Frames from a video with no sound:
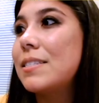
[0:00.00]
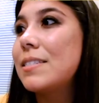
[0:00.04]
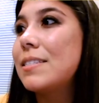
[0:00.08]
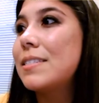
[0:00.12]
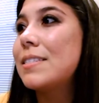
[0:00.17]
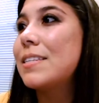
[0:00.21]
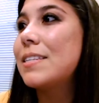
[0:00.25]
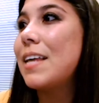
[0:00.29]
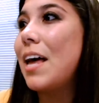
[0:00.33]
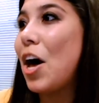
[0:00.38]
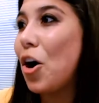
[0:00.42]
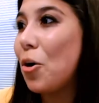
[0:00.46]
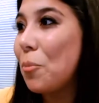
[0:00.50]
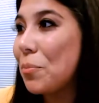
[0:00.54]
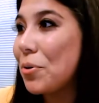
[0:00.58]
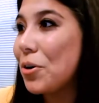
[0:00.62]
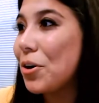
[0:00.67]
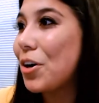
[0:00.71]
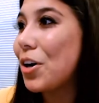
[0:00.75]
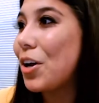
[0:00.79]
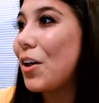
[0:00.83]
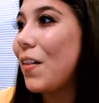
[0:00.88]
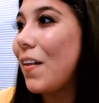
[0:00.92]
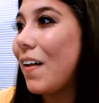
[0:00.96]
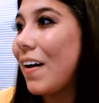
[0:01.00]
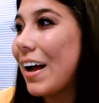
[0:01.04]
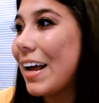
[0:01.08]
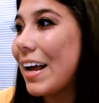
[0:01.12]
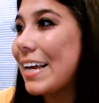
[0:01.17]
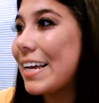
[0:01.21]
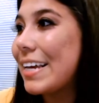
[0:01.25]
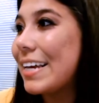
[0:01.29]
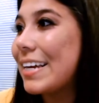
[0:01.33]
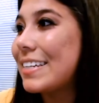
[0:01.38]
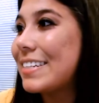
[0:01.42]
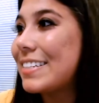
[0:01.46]
help your
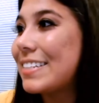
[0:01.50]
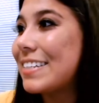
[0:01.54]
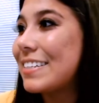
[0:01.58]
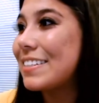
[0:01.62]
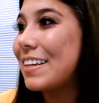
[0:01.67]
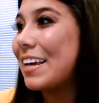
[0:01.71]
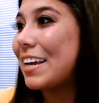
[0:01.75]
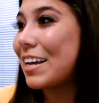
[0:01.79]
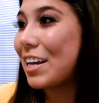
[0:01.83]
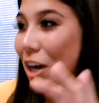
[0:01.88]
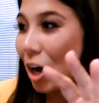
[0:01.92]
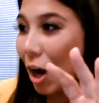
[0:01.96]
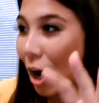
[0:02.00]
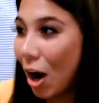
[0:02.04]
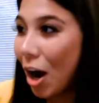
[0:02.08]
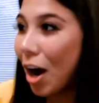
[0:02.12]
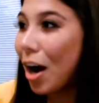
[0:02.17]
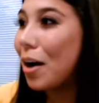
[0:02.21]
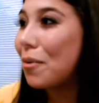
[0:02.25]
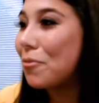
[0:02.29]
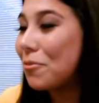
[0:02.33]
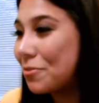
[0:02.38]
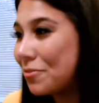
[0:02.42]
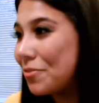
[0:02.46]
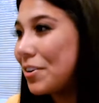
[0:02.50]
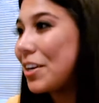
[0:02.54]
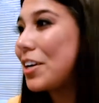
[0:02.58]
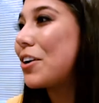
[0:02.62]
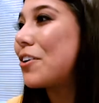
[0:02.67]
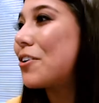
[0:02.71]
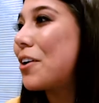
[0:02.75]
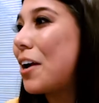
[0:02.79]
client figure